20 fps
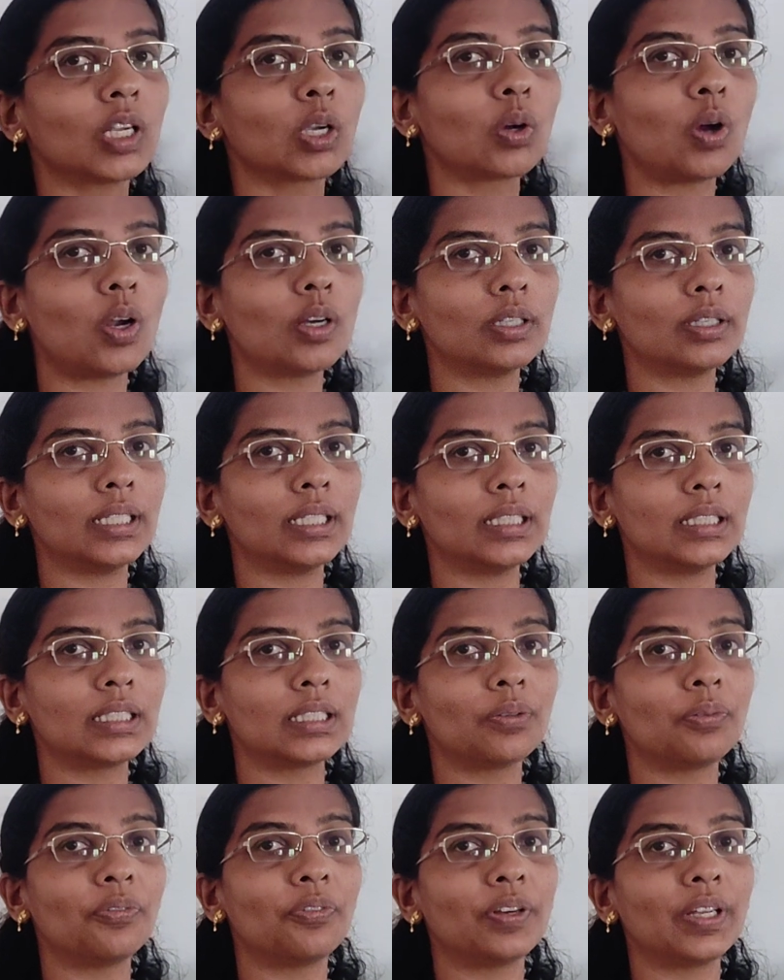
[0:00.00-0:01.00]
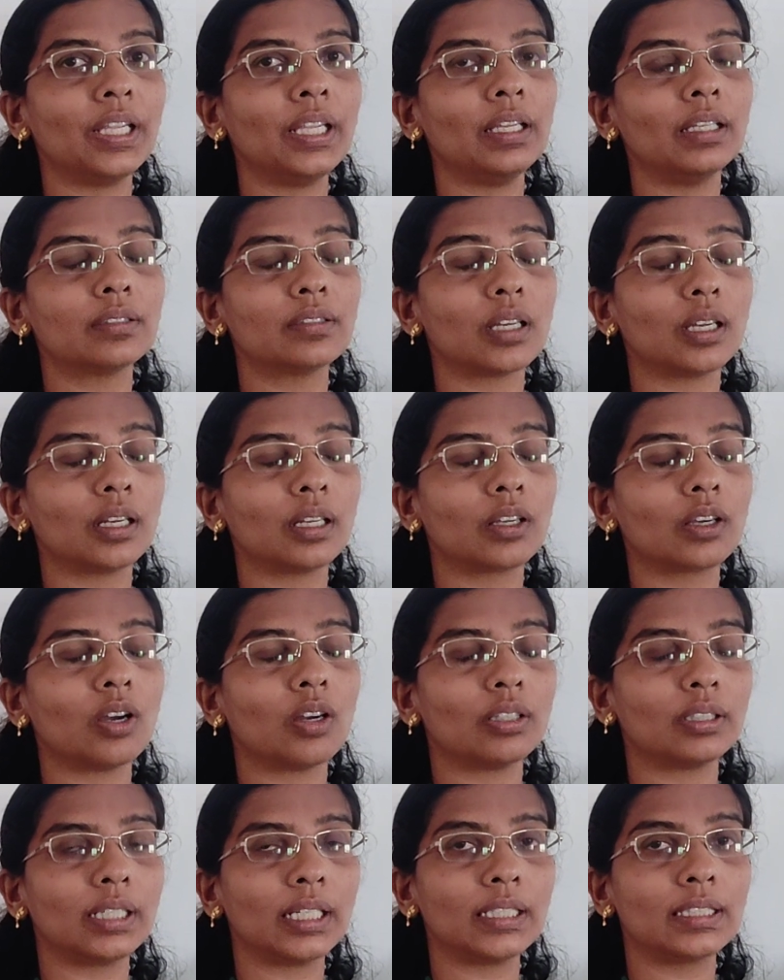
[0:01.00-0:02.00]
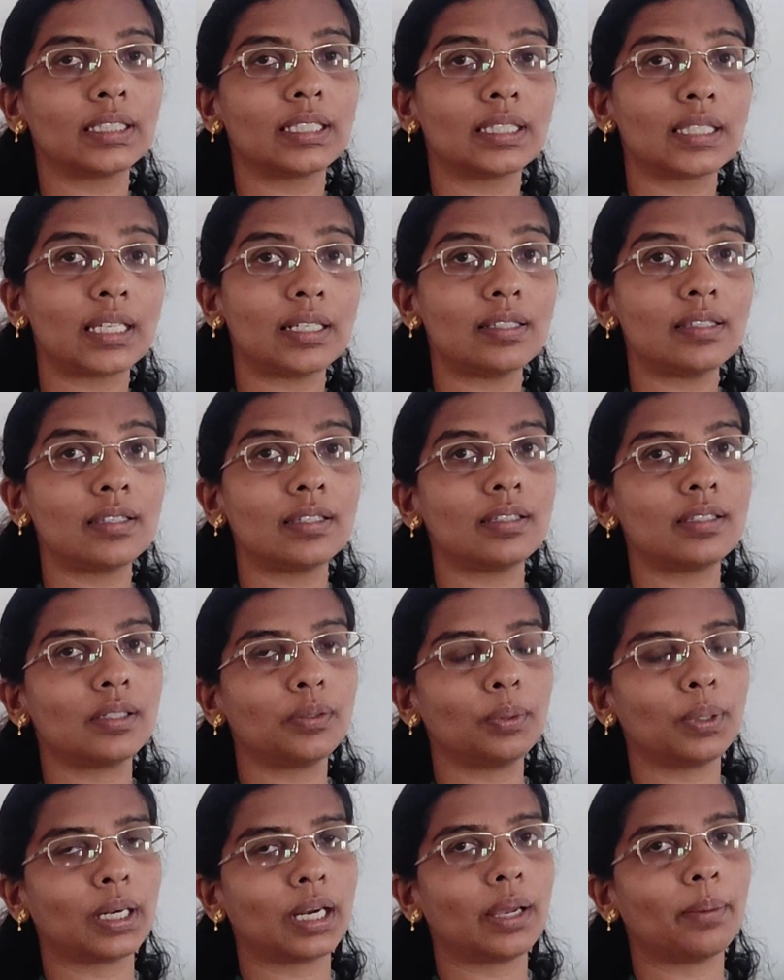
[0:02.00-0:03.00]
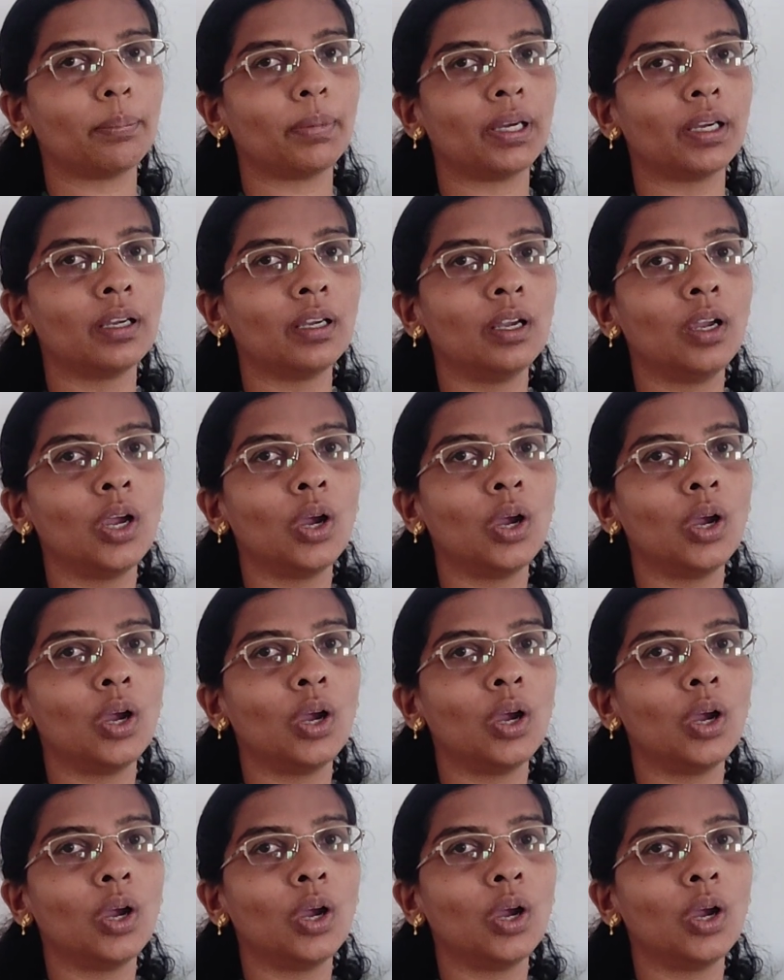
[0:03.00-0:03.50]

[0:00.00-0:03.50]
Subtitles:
context sensitive grammar.